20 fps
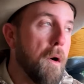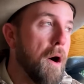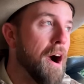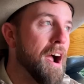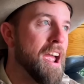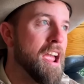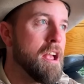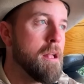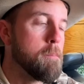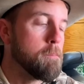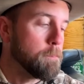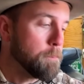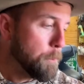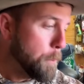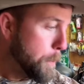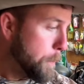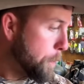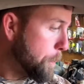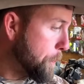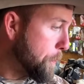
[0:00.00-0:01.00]
And
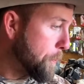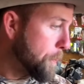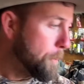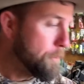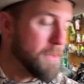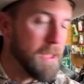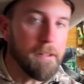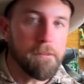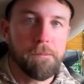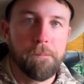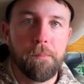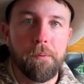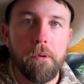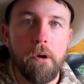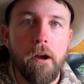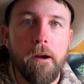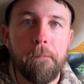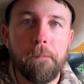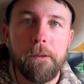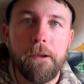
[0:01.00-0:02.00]
it's
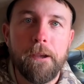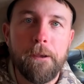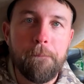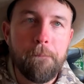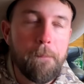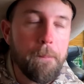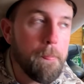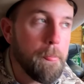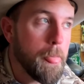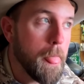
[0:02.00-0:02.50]
probably,